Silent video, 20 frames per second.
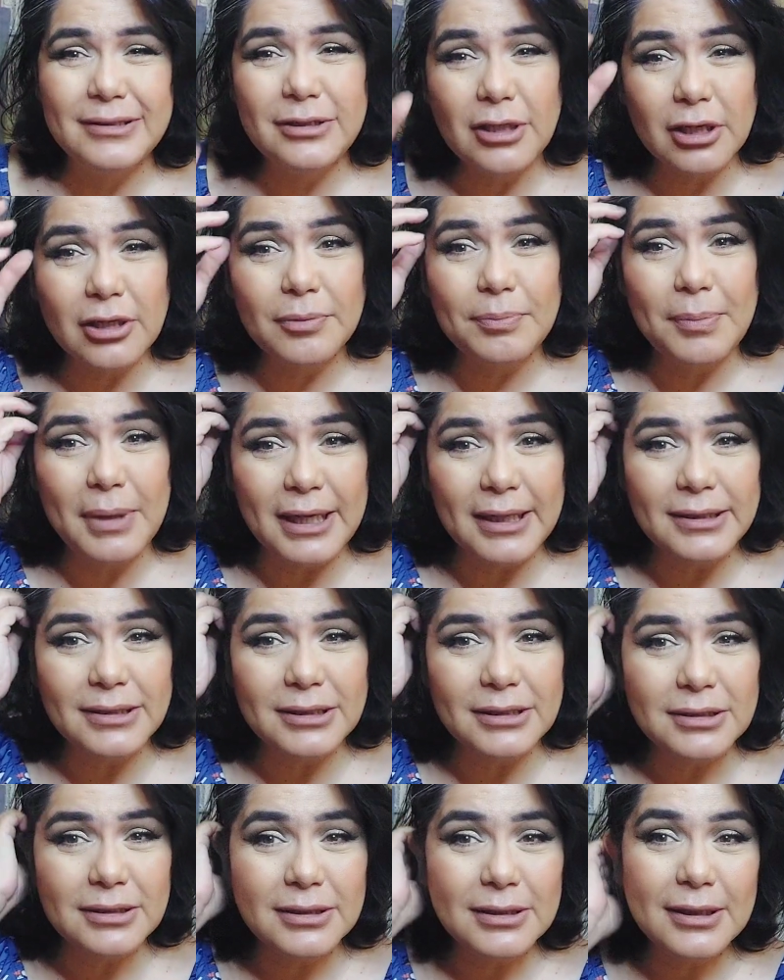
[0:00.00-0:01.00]
not
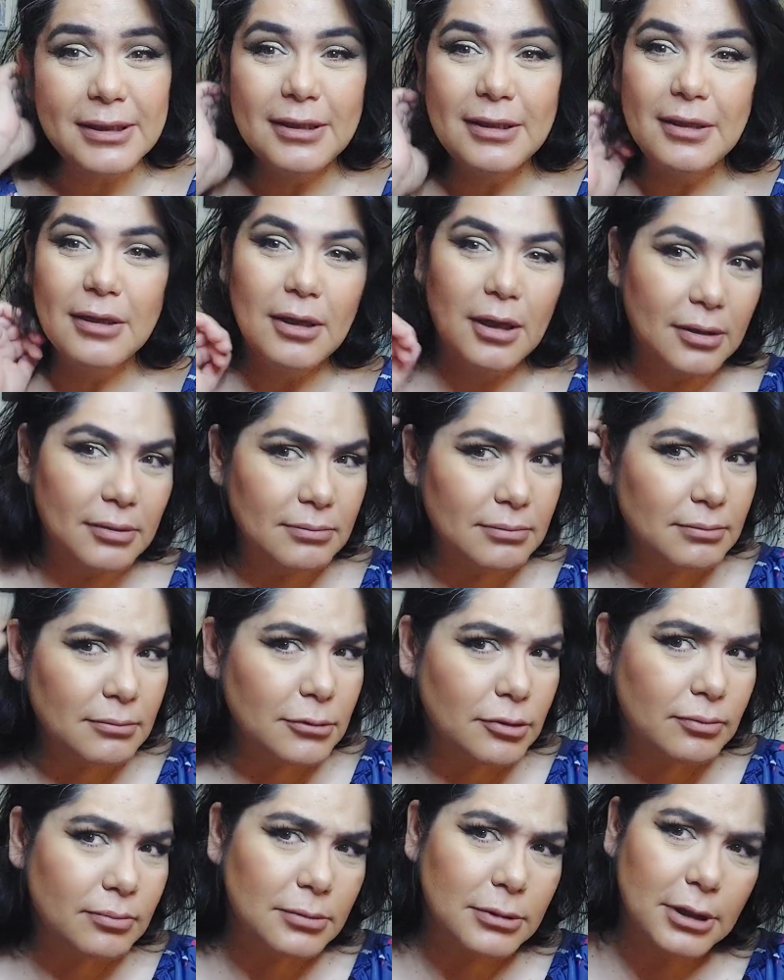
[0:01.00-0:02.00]
much.
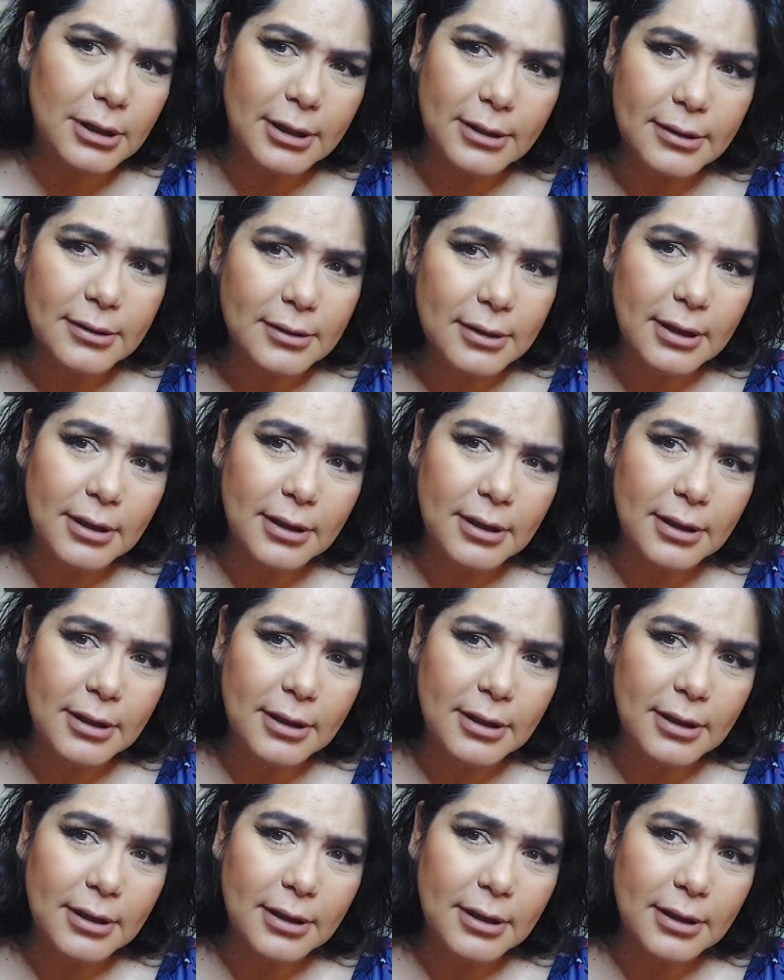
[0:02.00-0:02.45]
We got